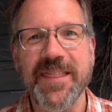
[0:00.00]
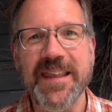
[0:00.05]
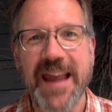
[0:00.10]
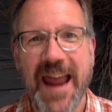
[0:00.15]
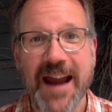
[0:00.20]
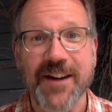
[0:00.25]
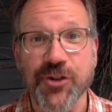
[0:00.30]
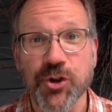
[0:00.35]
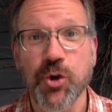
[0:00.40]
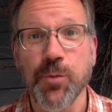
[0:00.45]
the
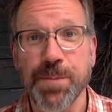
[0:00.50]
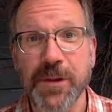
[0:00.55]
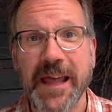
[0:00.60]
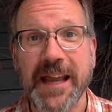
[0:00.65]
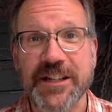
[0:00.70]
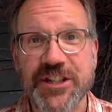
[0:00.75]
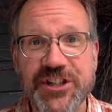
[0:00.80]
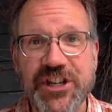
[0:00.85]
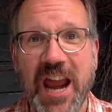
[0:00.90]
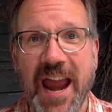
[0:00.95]
actor who
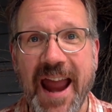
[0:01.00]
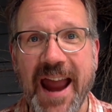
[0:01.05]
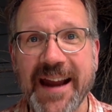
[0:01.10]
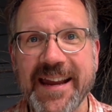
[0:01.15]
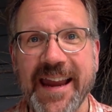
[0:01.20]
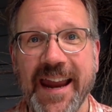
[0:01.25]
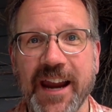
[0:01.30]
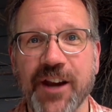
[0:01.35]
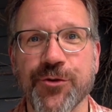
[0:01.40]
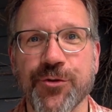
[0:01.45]
played
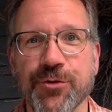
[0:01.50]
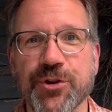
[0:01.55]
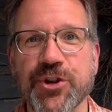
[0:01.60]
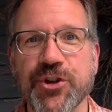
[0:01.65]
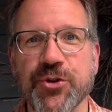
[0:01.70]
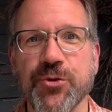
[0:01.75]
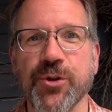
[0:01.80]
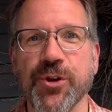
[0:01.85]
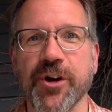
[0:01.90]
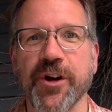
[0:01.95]
Jack, Andrew
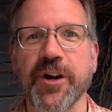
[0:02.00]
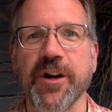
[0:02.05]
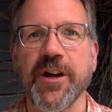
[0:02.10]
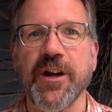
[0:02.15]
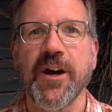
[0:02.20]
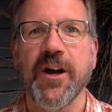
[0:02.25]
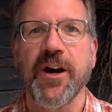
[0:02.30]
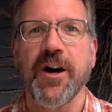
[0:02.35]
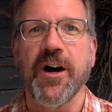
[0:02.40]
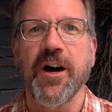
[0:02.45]
Schuler,
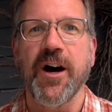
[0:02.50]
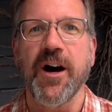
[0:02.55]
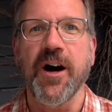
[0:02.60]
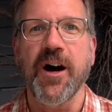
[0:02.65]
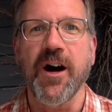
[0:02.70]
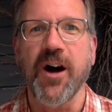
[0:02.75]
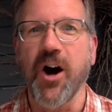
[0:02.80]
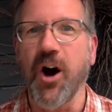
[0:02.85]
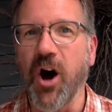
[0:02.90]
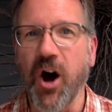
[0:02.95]

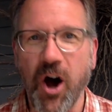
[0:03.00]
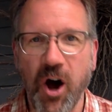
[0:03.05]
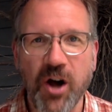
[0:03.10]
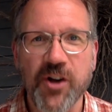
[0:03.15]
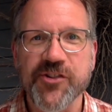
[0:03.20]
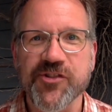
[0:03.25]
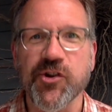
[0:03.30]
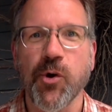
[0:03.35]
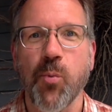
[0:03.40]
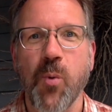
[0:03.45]
uh,
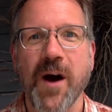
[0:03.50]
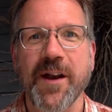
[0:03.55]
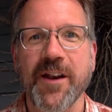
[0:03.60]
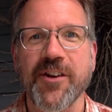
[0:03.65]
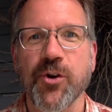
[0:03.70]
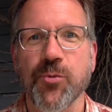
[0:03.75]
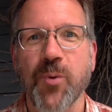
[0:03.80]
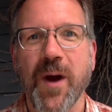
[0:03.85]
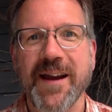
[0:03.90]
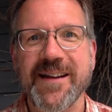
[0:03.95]
also wanted
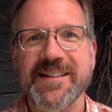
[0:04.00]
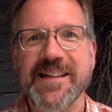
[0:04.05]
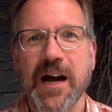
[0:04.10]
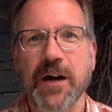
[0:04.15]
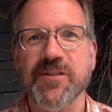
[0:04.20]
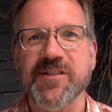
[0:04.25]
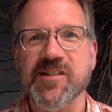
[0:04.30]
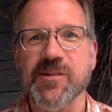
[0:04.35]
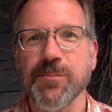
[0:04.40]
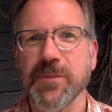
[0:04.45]
to write
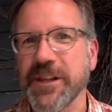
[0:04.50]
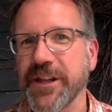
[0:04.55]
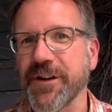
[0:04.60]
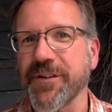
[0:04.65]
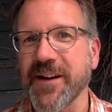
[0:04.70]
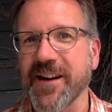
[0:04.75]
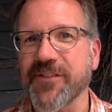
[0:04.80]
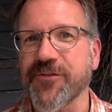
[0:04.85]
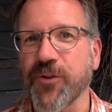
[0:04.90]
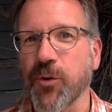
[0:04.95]
down some
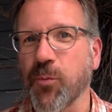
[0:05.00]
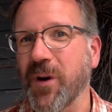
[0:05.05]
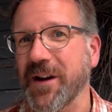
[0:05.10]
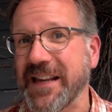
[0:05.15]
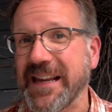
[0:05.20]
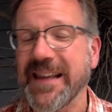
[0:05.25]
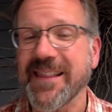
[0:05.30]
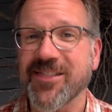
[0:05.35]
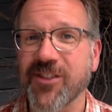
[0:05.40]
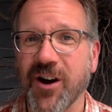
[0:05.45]
lyrics for what
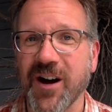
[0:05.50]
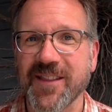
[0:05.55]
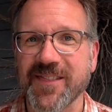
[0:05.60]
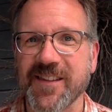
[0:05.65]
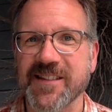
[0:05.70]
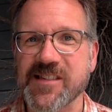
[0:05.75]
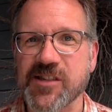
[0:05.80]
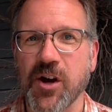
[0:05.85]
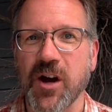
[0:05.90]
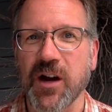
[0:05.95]
he thought
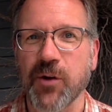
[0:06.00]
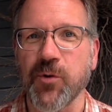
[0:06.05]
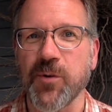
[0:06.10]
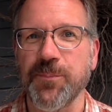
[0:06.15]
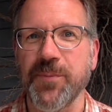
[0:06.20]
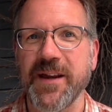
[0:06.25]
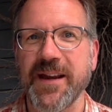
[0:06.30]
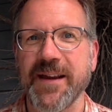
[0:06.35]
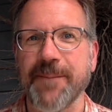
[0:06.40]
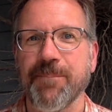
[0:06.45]
the song would
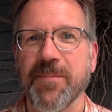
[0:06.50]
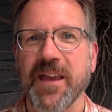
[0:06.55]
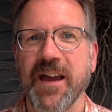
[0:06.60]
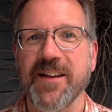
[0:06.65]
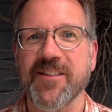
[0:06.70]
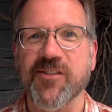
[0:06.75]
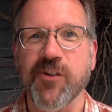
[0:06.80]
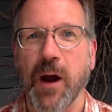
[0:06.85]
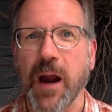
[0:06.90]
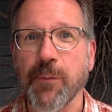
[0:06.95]
be.
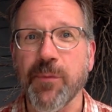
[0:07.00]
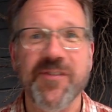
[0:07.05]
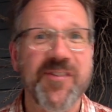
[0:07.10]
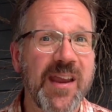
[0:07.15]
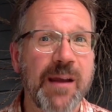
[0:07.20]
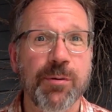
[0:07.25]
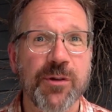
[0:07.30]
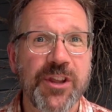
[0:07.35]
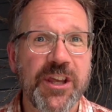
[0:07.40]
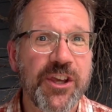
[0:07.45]
And so I was
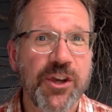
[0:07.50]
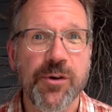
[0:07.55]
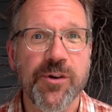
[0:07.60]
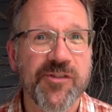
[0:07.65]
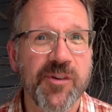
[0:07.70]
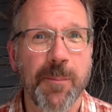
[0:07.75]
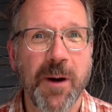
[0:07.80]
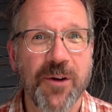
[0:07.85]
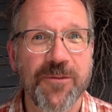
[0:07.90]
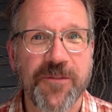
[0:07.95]
able to use
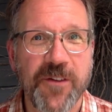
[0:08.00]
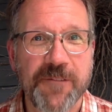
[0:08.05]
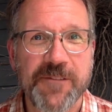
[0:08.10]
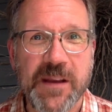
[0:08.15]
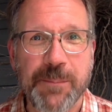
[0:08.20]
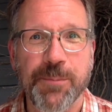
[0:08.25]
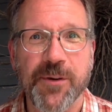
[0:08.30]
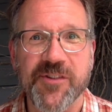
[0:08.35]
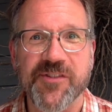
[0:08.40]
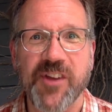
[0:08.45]
about
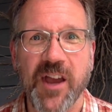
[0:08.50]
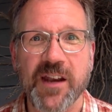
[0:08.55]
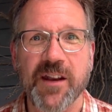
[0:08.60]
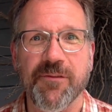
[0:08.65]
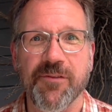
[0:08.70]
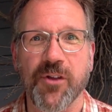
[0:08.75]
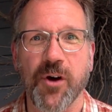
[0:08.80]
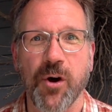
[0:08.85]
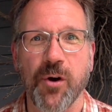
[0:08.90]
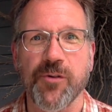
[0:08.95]
50%
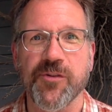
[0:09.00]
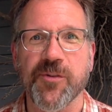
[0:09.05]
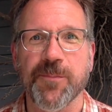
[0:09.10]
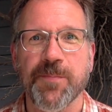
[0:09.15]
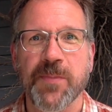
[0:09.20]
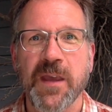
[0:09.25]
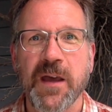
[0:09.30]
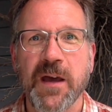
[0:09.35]
of those